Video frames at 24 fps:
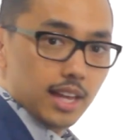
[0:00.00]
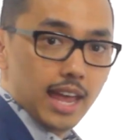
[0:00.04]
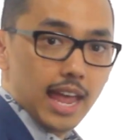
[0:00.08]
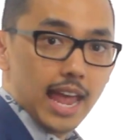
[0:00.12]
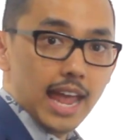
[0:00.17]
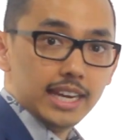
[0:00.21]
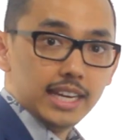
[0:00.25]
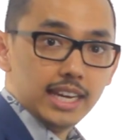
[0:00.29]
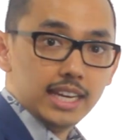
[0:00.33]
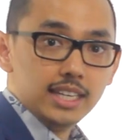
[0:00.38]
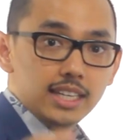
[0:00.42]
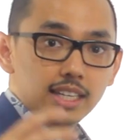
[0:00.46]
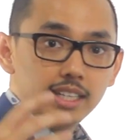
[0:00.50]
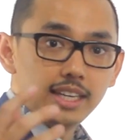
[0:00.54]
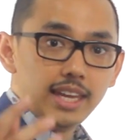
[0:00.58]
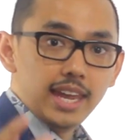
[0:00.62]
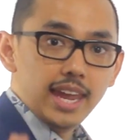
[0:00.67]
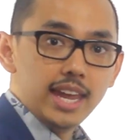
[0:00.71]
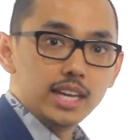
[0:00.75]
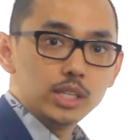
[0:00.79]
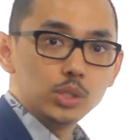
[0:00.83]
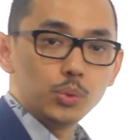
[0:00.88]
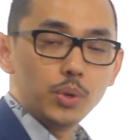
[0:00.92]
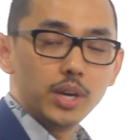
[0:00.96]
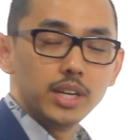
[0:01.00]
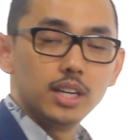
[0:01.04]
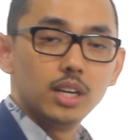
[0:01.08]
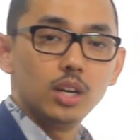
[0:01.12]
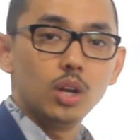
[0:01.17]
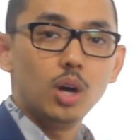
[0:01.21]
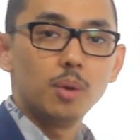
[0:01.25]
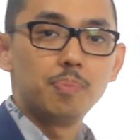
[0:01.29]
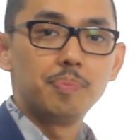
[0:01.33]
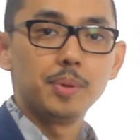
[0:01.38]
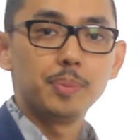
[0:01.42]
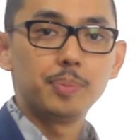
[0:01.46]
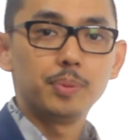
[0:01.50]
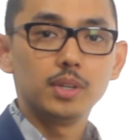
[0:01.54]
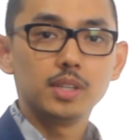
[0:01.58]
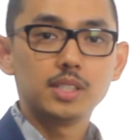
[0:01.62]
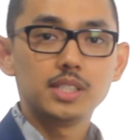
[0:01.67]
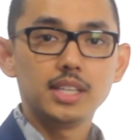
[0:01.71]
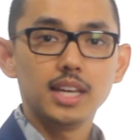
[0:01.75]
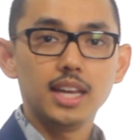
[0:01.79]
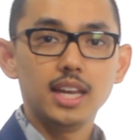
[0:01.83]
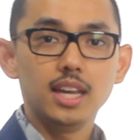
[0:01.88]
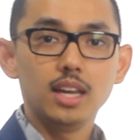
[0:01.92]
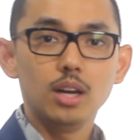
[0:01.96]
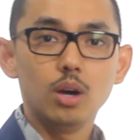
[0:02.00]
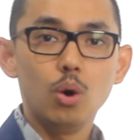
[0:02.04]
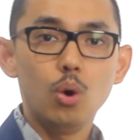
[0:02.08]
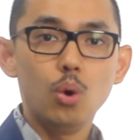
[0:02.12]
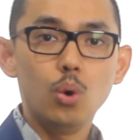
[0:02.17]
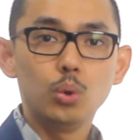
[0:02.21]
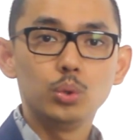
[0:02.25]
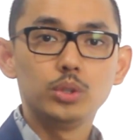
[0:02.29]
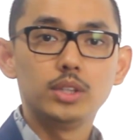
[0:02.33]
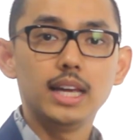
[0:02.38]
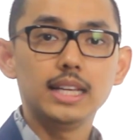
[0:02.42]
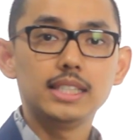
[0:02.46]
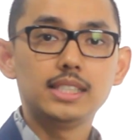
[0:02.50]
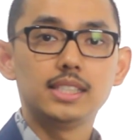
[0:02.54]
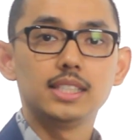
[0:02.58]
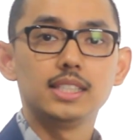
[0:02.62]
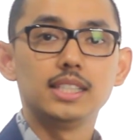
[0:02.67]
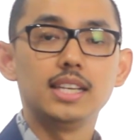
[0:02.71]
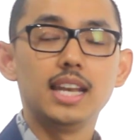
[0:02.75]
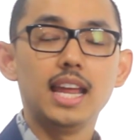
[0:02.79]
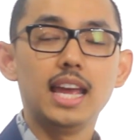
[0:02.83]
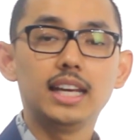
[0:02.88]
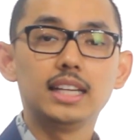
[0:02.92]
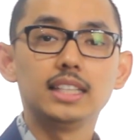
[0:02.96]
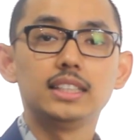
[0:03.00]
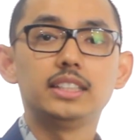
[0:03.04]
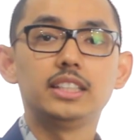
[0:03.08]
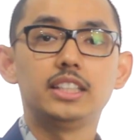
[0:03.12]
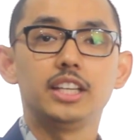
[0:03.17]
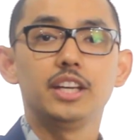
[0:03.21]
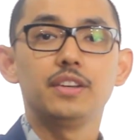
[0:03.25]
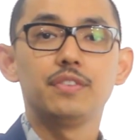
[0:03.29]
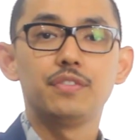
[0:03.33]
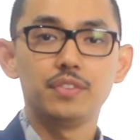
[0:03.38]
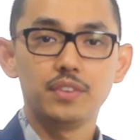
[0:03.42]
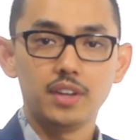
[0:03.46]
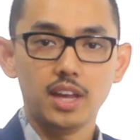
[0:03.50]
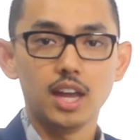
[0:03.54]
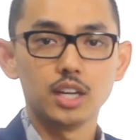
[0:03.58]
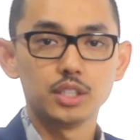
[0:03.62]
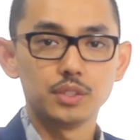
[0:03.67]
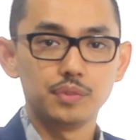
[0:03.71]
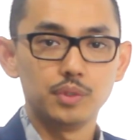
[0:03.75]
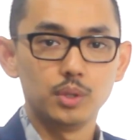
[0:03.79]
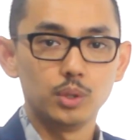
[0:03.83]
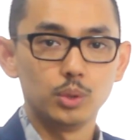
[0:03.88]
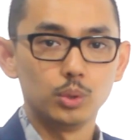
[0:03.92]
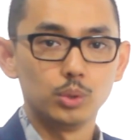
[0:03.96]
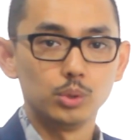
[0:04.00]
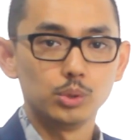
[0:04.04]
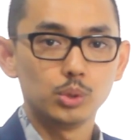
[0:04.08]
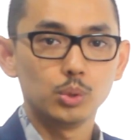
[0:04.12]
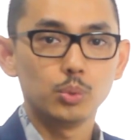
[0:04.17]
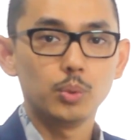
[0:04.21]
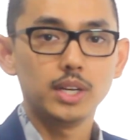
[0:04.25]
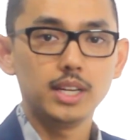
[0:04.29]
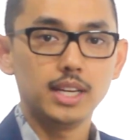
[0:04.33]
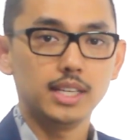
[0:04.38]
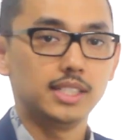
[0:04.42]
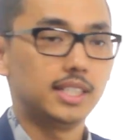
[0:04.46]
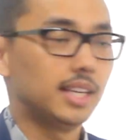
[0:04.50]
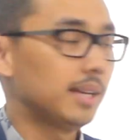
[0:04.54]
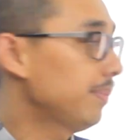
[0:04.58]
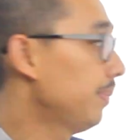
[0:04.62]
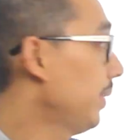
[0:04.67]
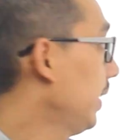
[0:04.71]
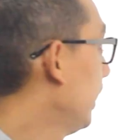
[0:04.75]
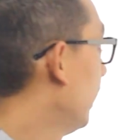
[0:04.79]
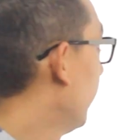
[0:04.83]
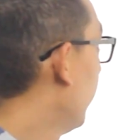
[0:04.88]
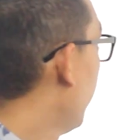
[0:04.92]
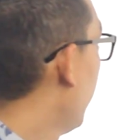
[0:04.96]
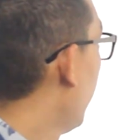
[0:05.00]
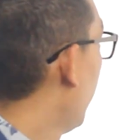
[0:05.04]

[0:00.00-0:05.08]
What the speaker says: And in the case when a lot of people say, oh, that's a negative cash flow. So what does that mean?